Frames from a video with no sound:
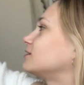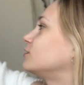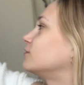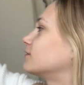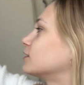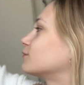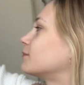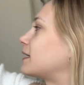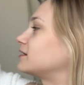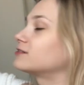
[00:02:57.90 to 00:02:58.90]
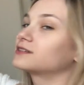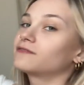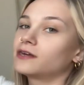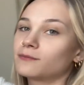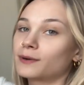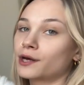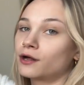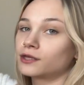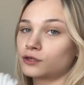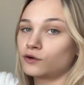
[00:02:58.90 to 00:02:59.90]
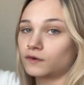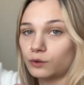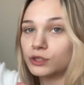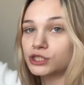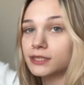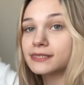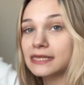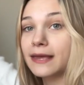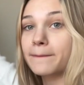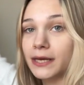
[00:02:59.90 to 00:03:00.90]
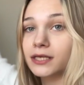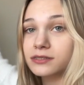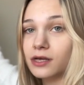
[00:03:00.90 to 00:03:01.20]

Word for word: Hoover, Reminders of Him by Colleen Hoover, which is the best